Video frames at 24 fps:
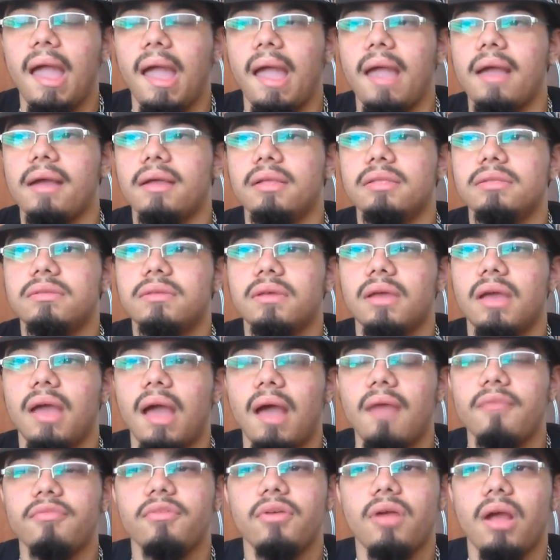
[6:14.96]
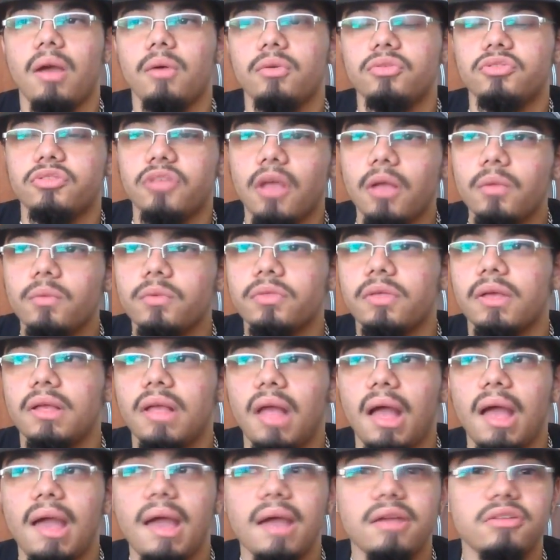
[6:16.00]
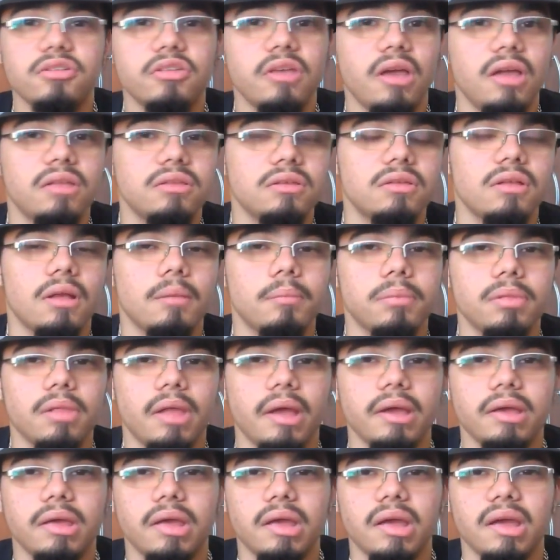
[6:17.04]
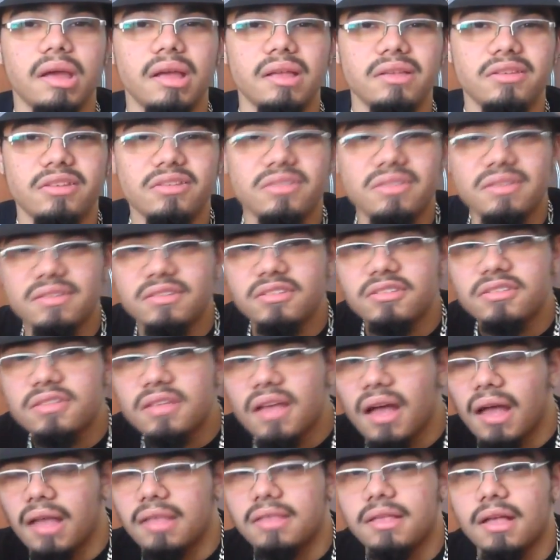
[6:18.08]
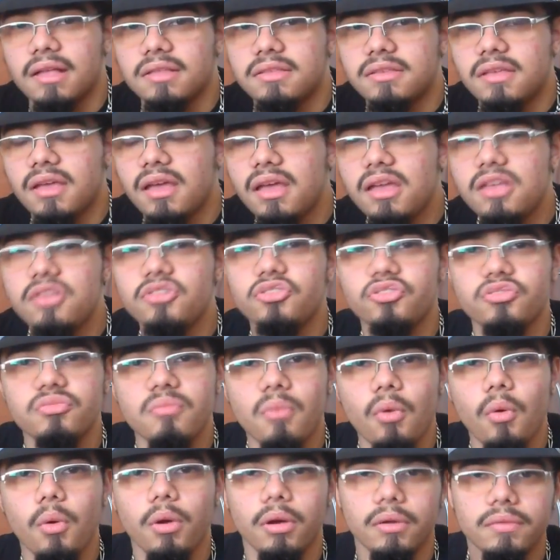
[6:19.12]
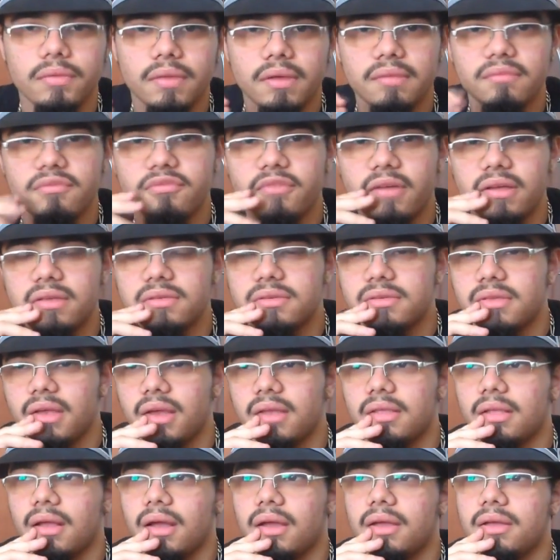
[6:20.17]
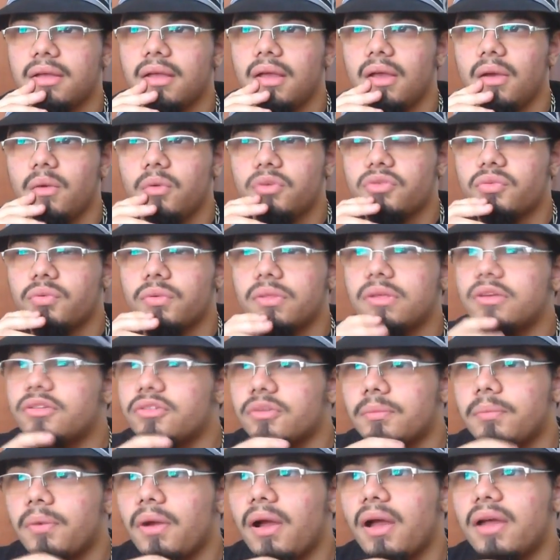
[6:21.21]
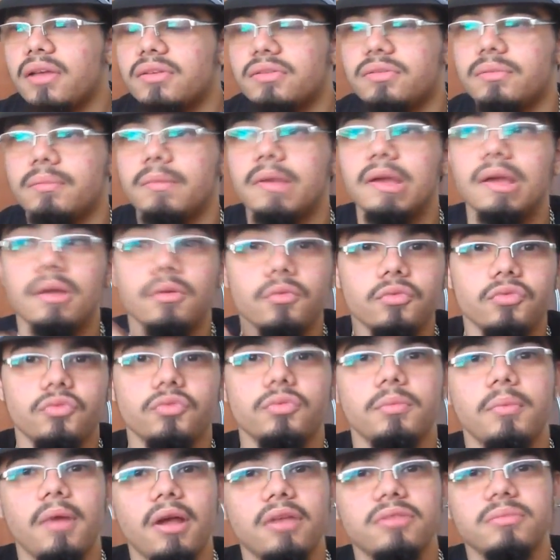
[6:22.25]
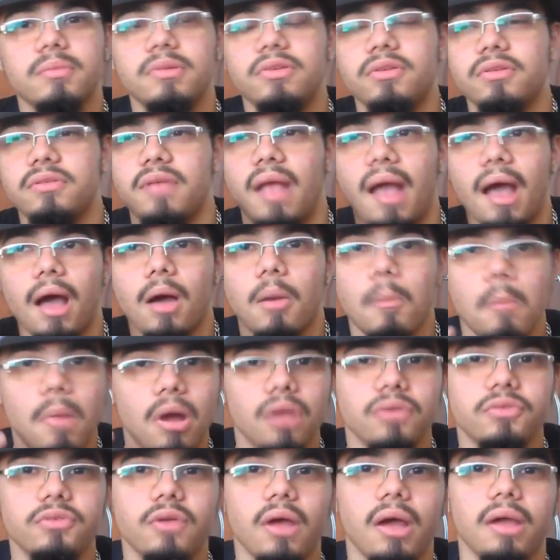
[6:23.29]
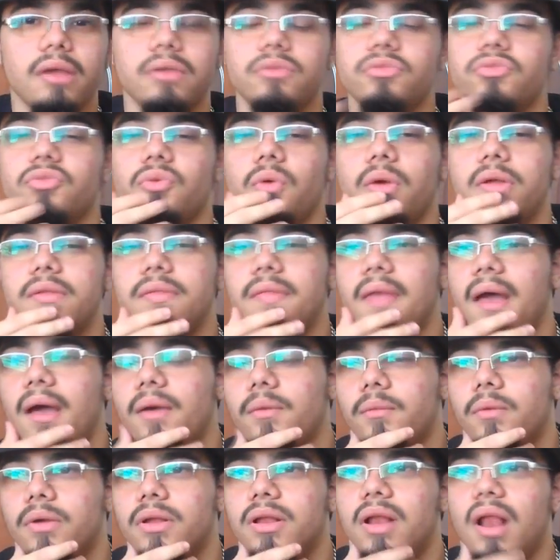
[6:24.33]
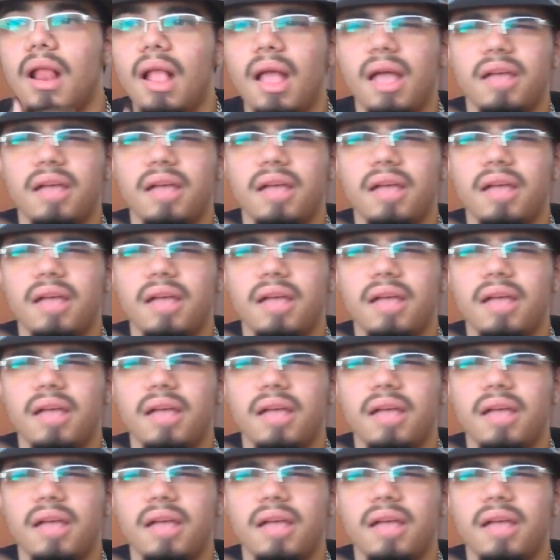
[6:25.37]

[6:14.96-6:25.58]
And after I was done with it, I actually ended up liking it just a tinge more than Fate Stay Night, which really surprised me. It surprised me just how much I enjoyed that one.